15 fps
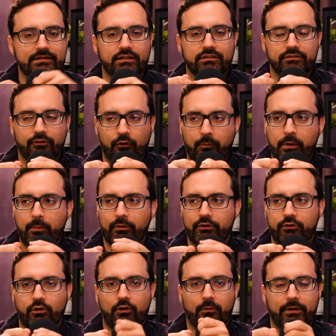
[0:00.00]
for people that
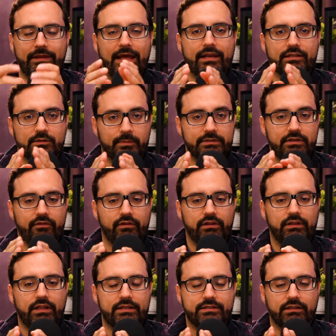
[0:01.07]
don't know what that is specifically,
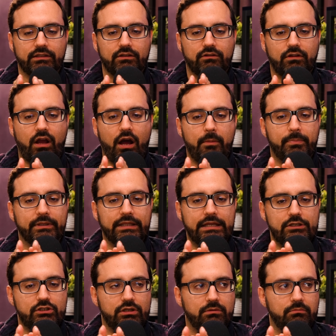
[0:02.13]
that's a little
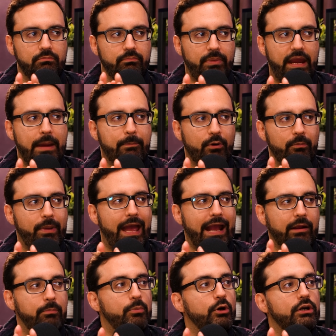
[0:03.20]
compilation
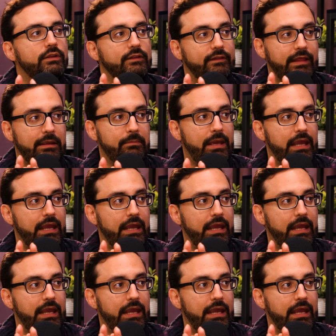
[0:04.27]
paperback book that they made.